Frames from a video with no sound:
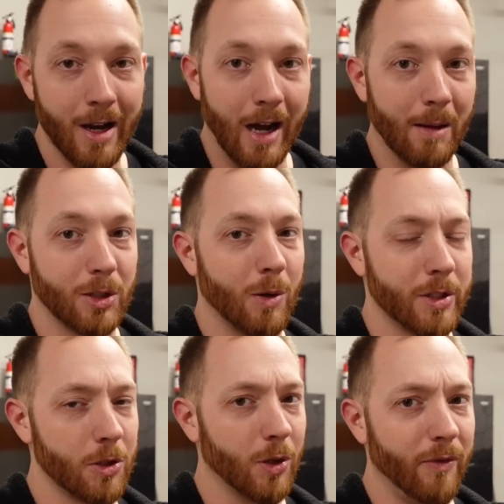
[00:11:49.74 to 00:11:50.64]
So a
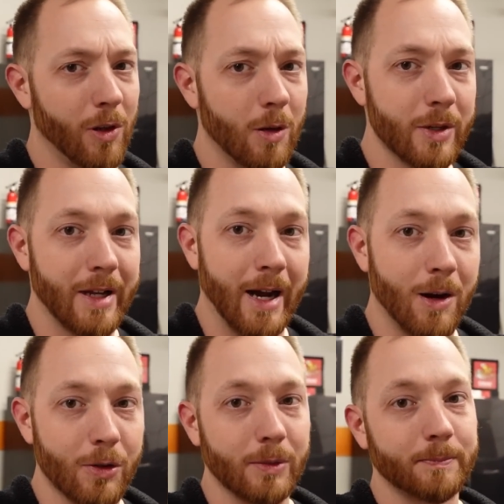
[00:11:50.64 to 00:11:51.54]
centrifugal was
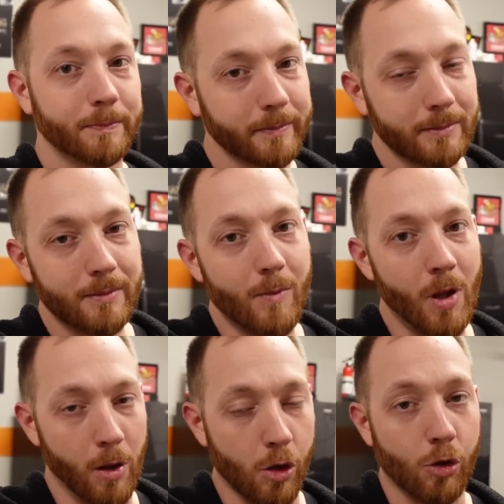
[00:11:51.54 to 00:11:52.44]
out,
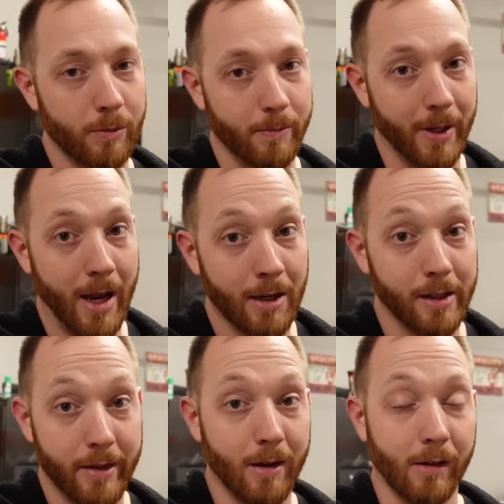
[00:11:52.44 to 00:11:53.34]
although
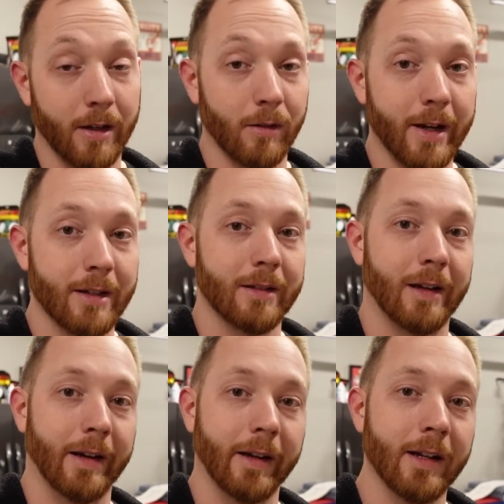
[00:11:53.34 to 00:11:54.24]
mechanically they are a great
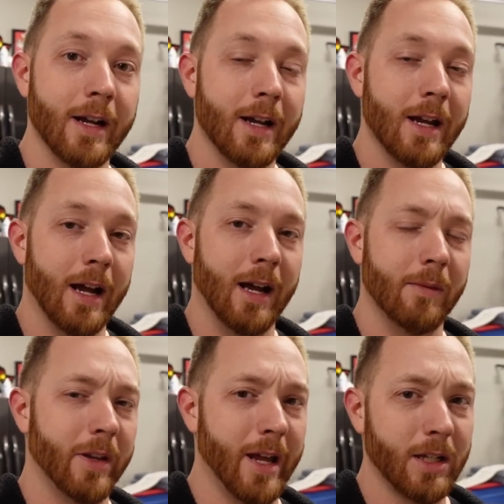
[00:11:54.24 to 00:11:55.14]
design.
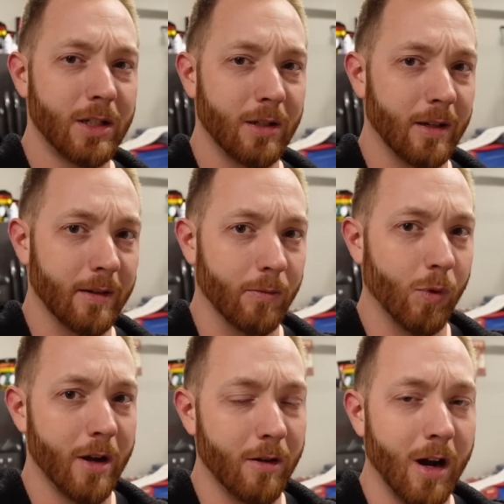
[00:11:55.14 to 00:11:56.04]
The next
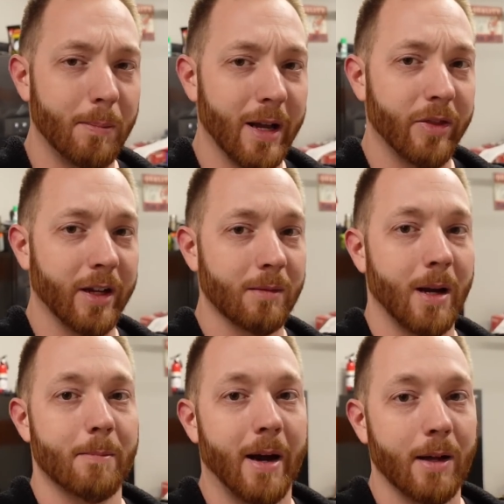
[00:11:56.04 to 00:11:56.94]
runner-up, I think, in
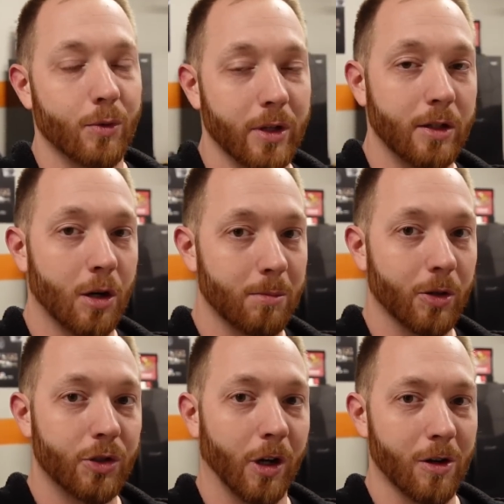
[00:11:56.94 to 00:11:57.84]
my mind was a
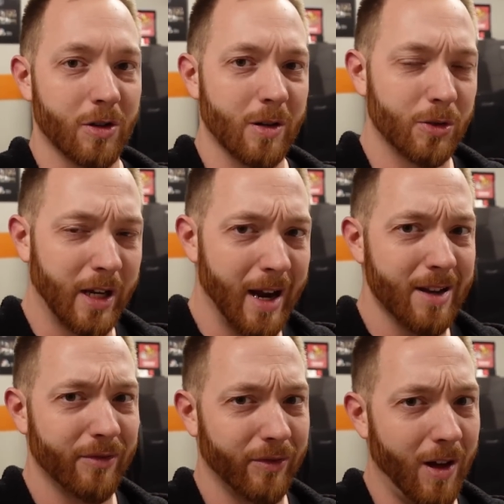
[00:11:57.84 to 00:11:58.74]
turbocharger, and it was kind
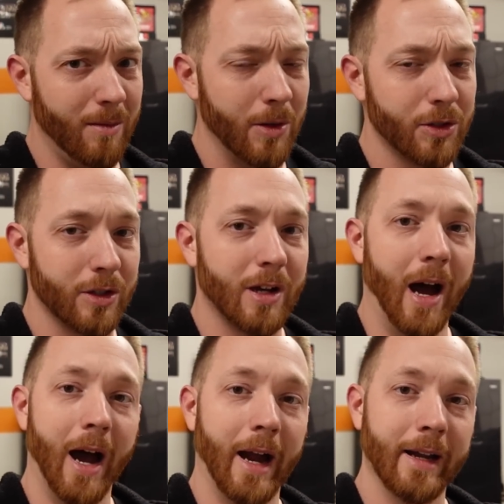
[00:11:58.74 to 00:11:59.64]
of almost a
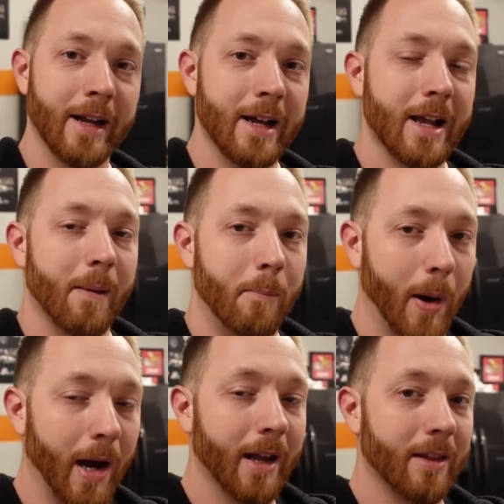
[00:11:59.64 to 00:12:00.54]
tie.
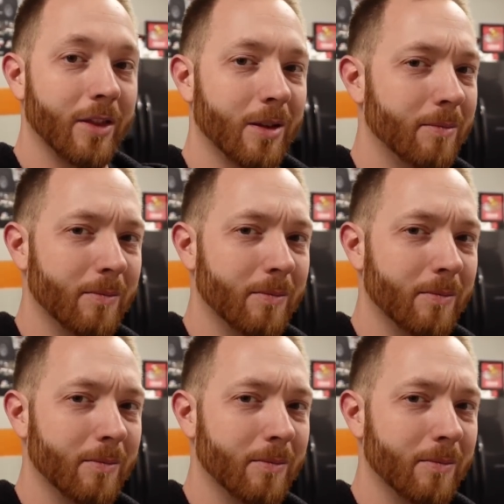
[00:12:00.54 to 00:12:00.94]
But the